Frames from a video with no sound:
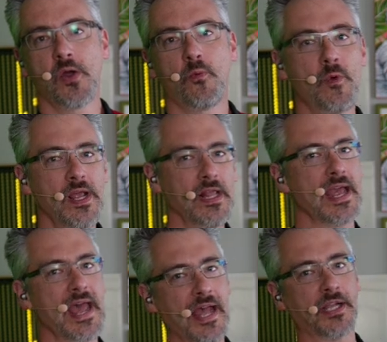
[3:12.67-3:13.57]
will
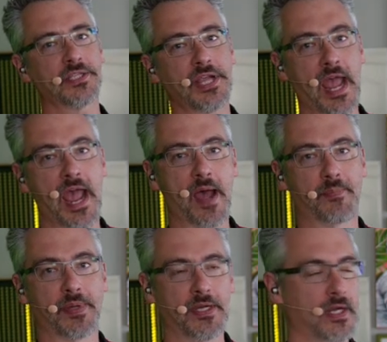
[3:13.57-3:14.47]
X
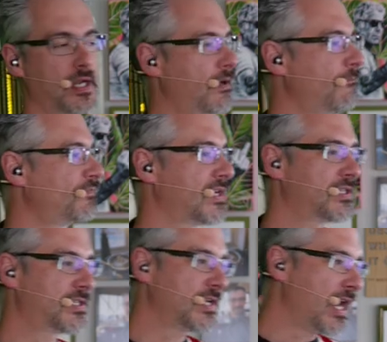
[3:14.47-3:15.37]
happen?
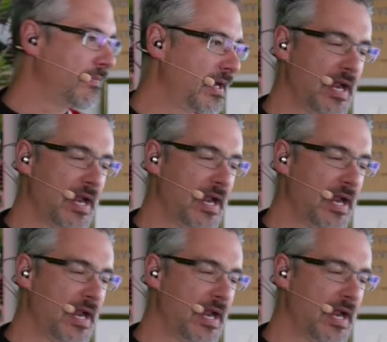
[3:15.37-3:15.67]
Simon,